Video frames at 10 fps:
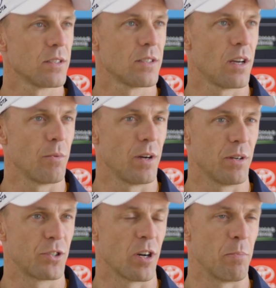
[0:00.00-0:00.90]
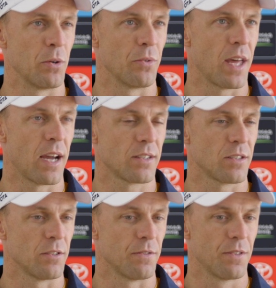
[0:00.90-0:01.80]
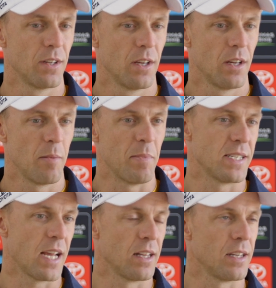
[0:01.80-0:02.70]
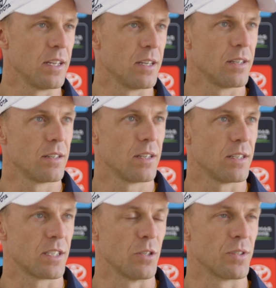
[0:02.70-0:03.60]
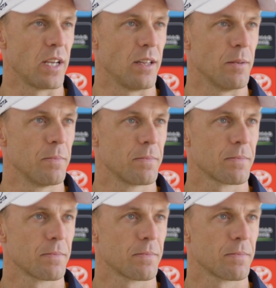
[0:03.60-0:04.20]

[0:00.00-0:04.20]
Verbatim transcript: So we're, we're trying to build that sort of mentality and, and skill set in them.